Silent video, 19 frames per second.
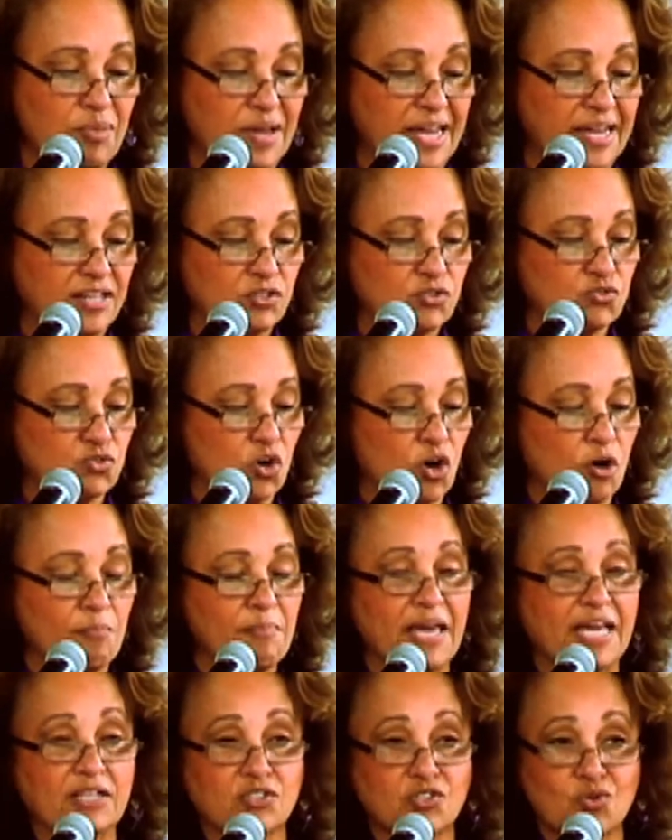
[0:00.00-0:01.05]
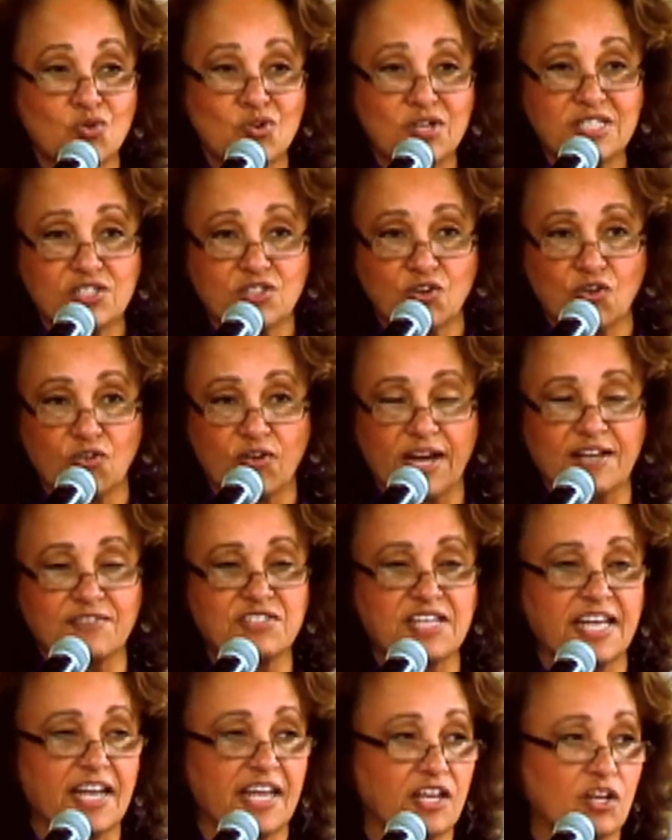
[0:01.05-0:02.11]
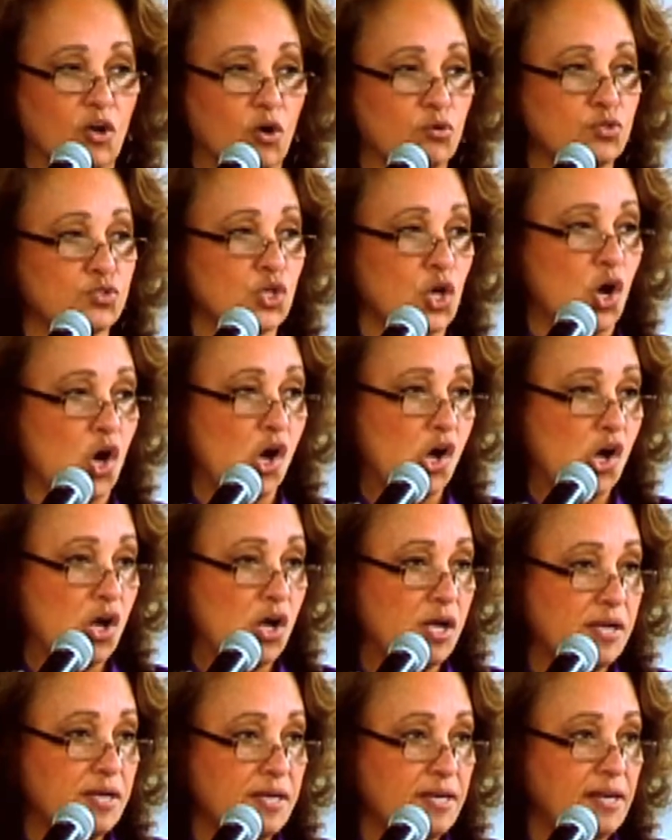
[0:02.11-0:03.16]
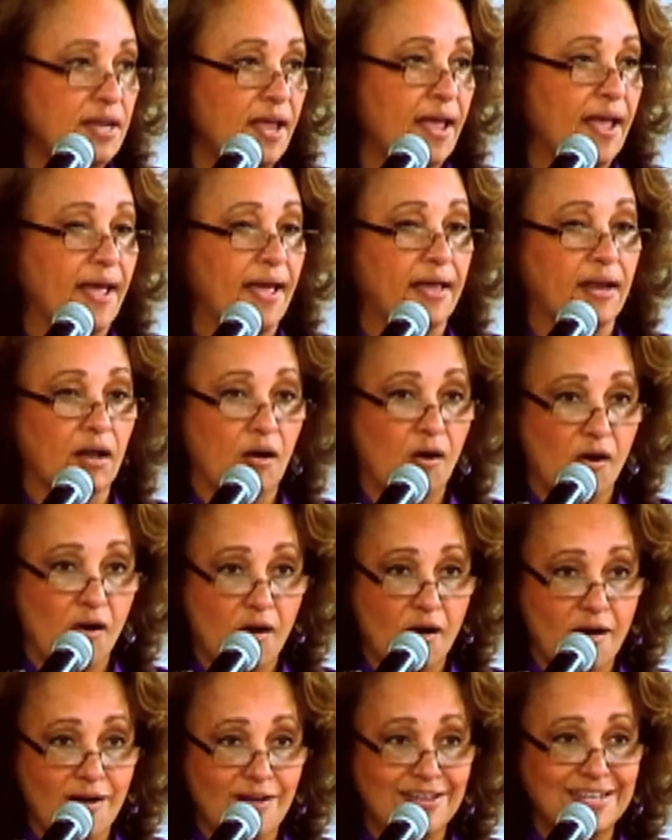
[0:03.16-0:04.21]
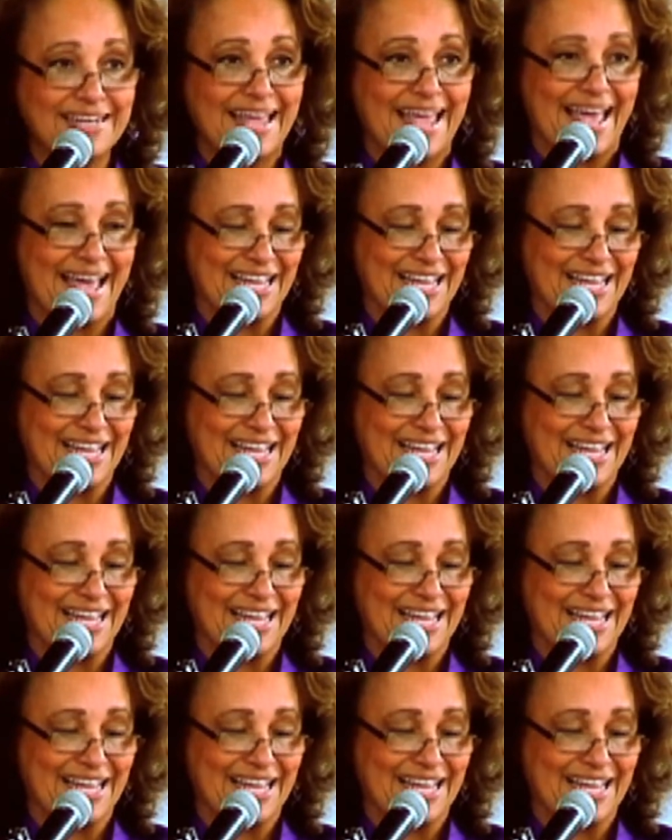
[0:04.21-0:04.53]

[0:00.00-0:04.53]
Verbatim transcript: paint, draw, make toys and crafts, and it goes on and on